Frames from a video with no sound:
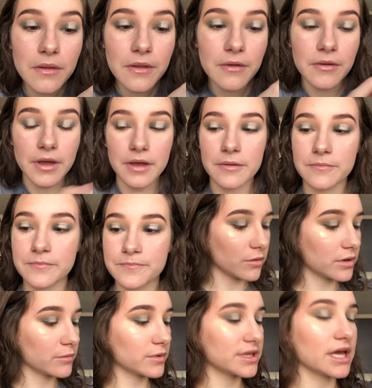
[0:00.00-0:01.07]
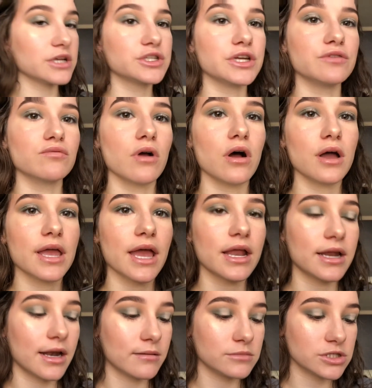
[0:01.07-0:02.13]
Okay, go in with that shade Raw again,
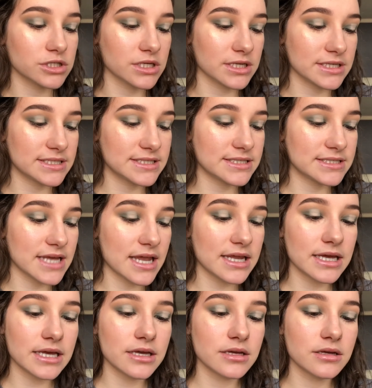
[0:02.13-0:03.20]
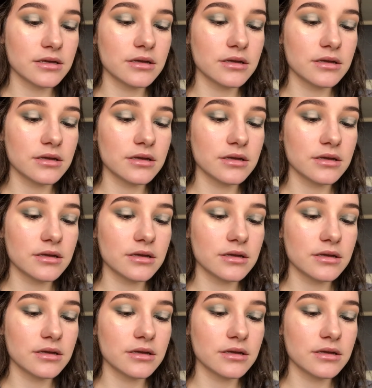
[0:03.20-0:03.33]
and I'm just gonna set it.